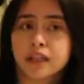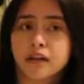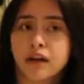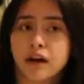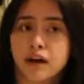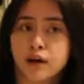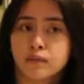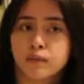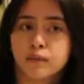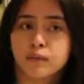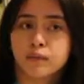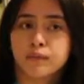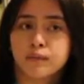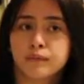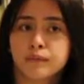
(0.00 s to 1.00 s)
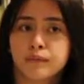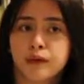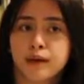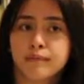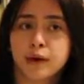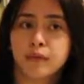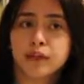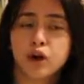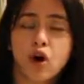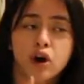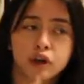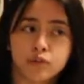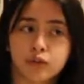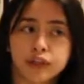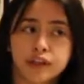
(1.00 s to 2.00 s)
But with
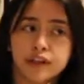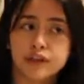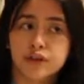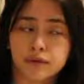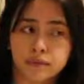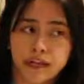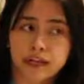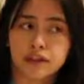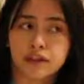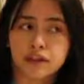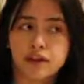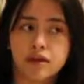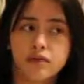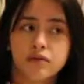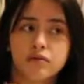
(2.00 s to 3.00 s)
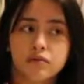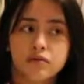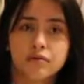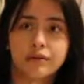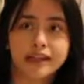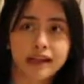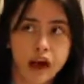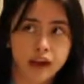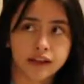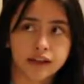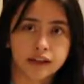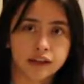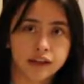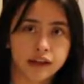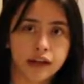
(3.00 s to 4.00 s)
hard work and determination, we got
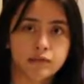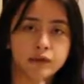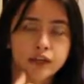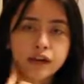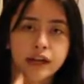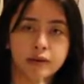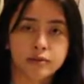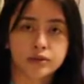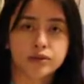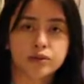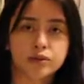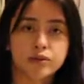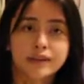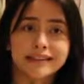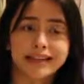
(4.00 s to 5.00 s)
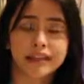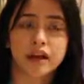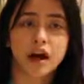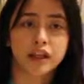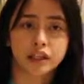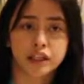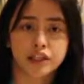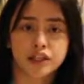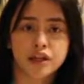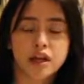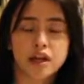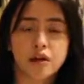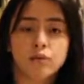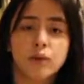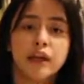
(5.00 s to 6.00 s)
here and we are able to attend college
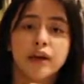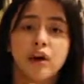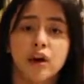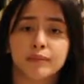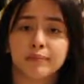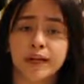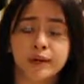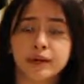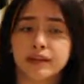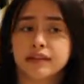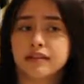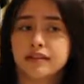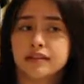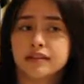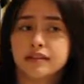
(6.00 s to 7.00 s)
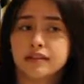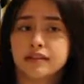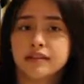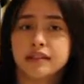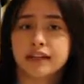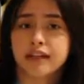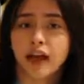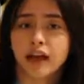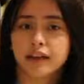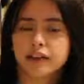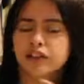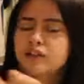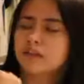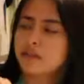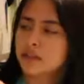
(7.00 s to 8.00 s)
when our parents did not.
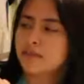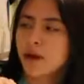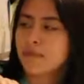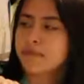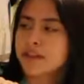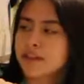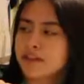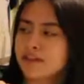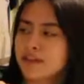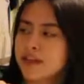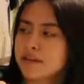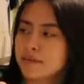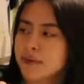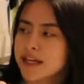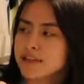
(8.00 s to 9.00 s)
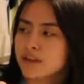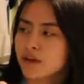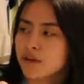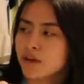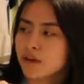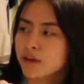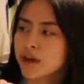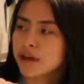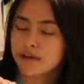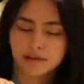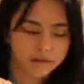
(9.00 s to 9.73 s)
Your mom did in Mexico though, right?